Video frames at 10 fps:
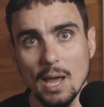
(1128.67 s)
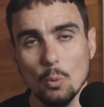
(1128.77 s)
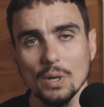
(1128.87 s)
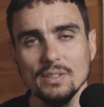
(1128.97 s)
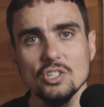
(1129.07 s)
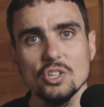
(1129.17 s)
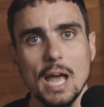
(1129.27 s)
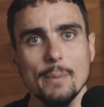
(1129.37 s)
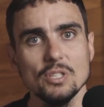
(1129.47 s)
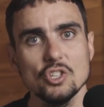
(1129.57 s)
And what needs to
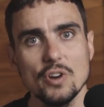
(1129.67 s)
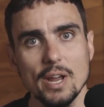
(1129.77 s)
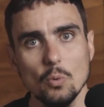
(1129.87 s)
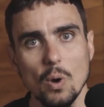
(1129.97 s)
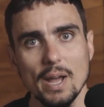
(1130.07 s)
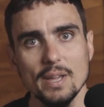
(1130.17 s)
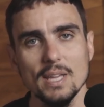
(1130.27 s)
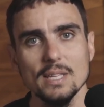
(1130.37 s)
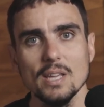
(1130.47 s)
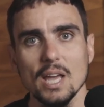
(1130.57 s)
happen straight away
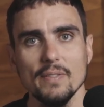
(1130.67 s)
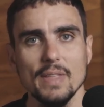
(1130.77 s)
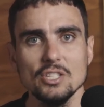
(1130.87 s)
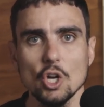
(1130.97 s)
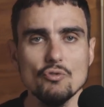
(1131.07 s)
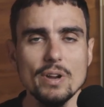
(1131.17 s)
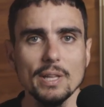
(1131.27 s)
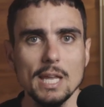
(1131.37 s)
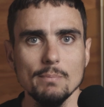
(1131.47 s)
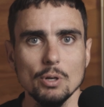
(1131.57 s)
is there's no
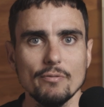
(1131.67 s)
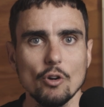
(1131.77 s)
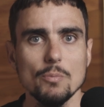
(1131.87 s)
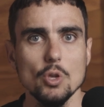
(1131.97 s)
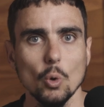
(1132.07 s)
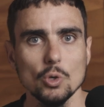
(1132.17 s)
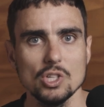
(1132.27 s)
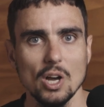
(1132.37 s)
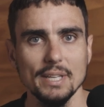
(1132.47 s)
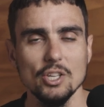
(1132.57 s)
real input from your
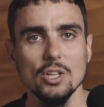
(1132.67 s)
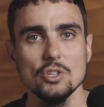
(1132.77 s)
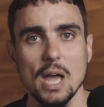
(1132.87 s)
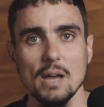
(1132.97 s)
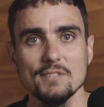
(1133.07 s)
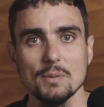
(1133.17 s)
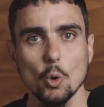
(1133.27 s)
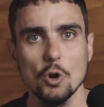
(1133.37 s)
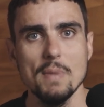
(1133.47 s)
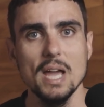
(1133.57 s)
side. You need to have some
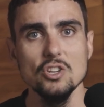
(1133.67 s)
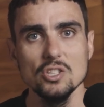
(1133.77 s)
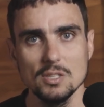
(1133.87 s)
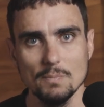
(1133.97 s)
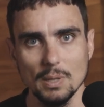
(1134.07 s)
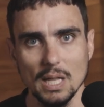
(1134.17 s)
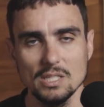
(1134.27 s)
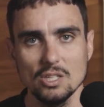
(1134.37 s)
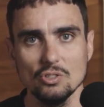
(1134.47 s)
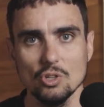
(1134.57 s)
automations in
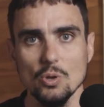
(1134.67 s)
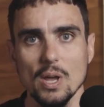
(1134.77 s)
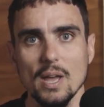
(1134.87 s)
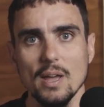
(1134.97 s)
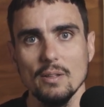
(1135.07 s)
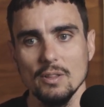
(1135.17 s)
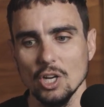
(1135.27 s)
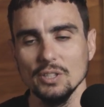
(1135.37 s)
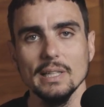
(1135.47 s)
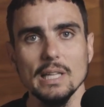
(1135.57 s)
place to
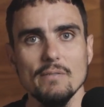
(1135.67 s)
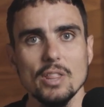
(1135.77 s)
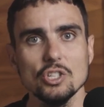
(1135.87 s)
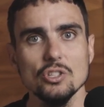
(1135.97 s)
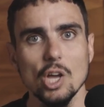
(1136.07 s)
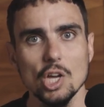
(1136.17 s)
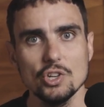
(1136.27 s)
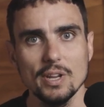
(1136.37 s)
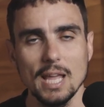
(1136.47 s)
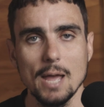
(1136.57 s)
deliver those
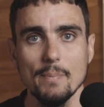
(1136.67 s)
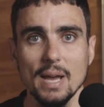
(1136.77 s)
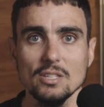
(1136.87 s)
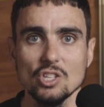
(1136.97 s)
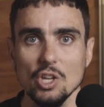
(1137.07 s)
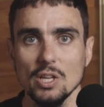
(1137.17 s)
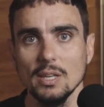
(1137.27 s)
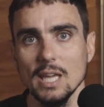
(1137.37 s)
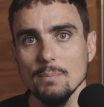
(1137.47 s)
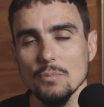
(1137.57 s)
nurturing campaigns, so you
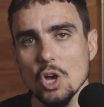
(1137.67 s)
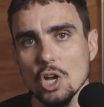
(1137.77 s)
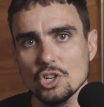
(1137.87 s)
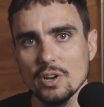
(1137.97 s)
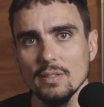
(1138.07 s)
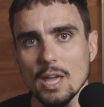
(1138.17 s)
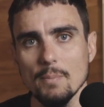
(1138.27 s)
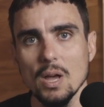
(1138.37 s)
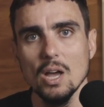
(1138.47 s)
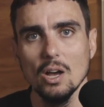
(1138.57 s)
can keep nurturing
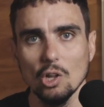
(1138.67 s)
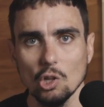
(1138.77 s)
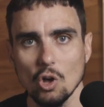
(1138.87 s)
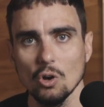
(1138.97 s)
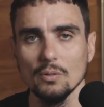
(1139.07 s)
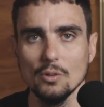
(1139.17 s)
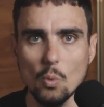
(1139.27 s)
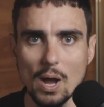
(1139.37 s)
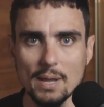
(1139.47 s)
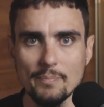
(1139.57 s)
them along the
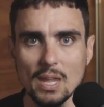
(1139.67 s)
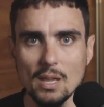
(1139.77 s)
way.